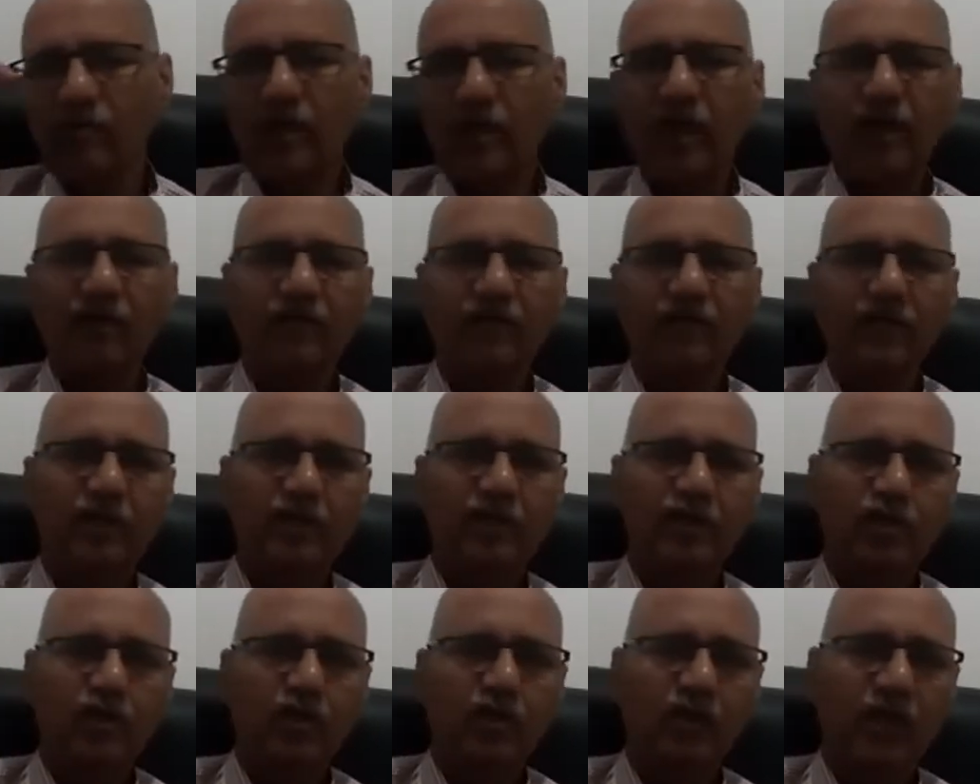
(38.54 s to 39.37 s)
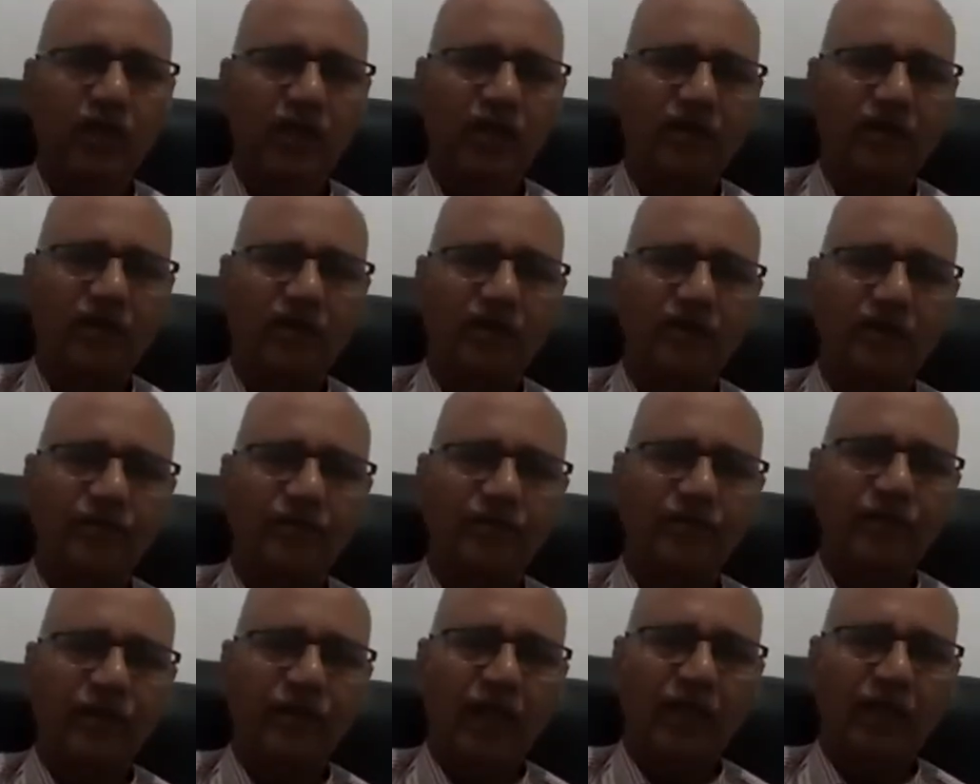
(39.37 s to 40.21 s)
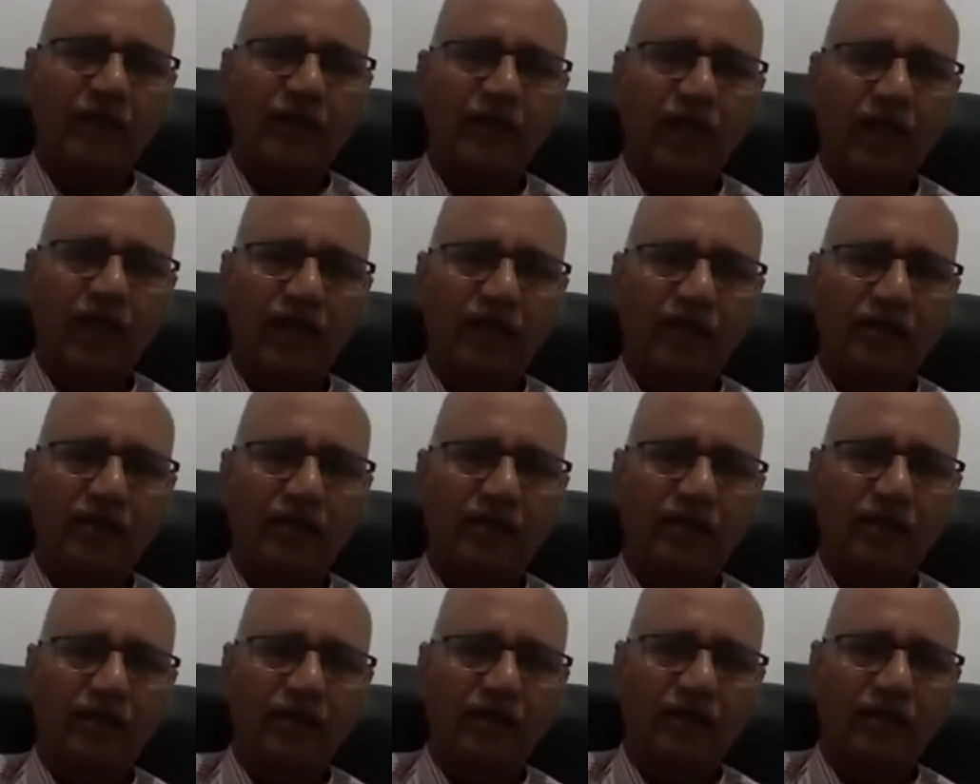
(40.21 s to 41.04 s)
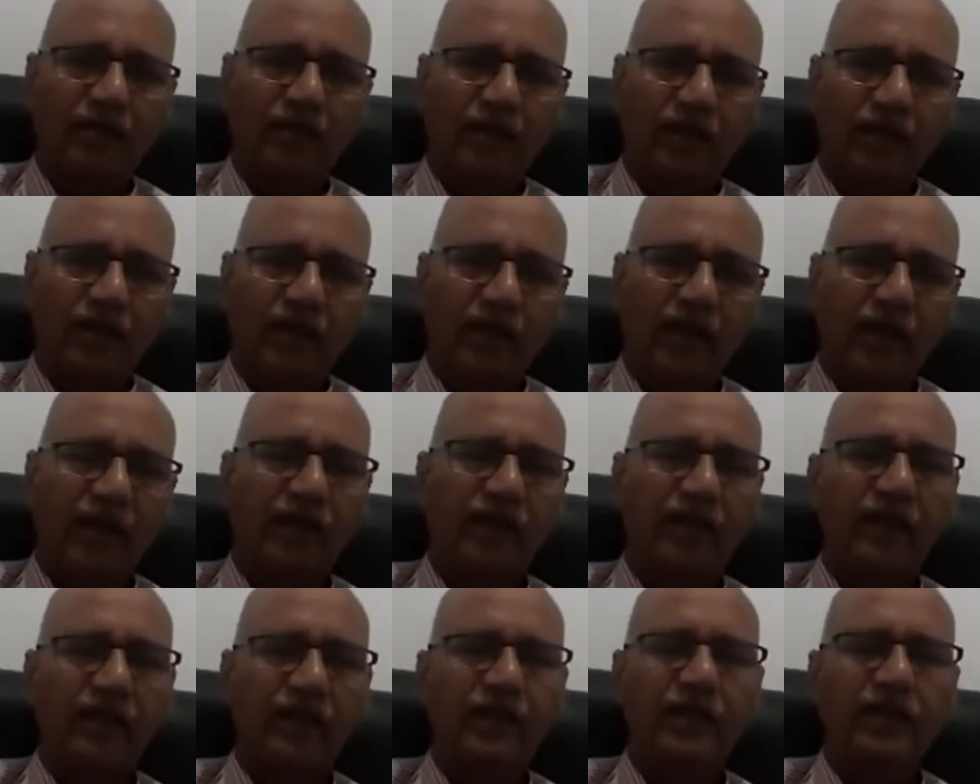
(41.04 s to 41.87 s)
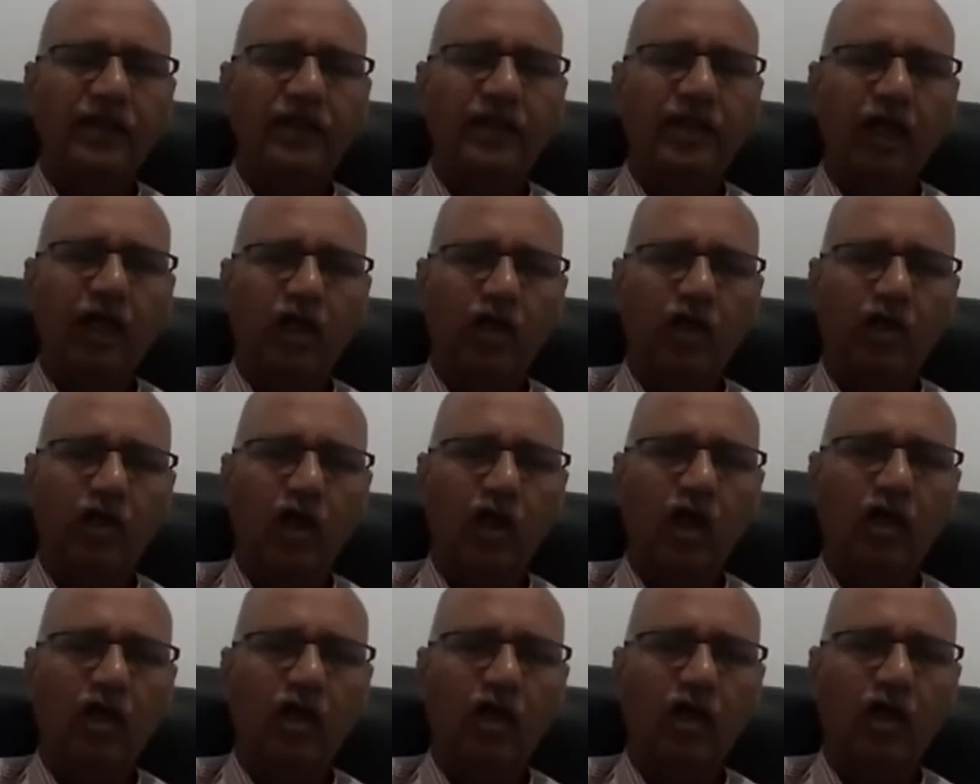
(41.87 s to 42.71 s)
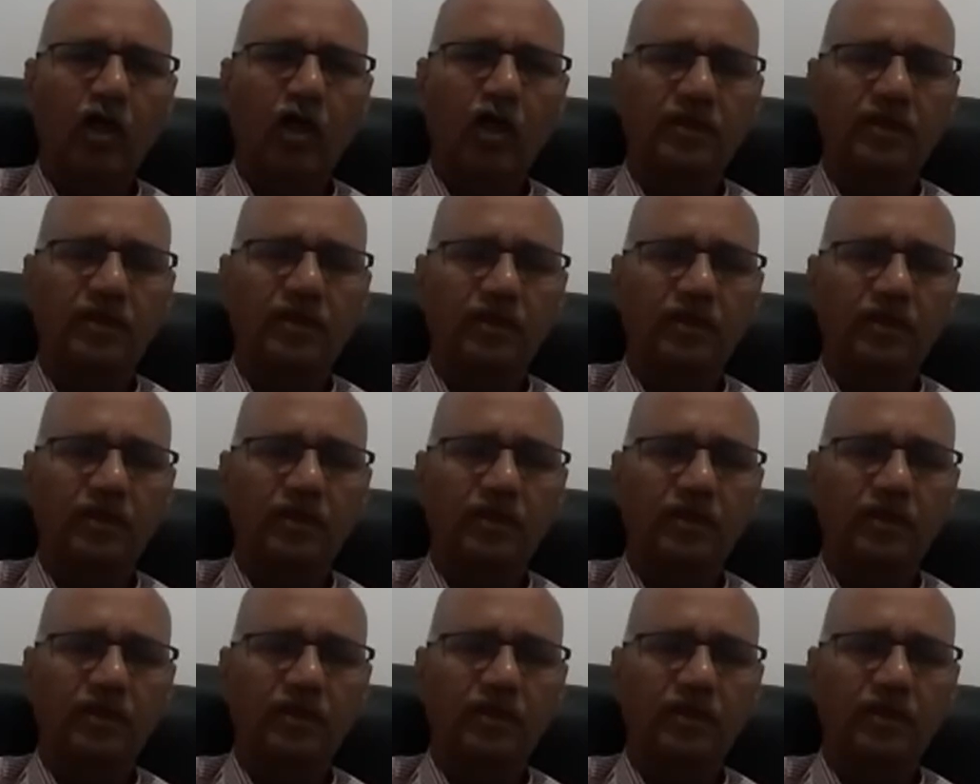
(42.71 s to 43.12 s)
when I was a student that any technology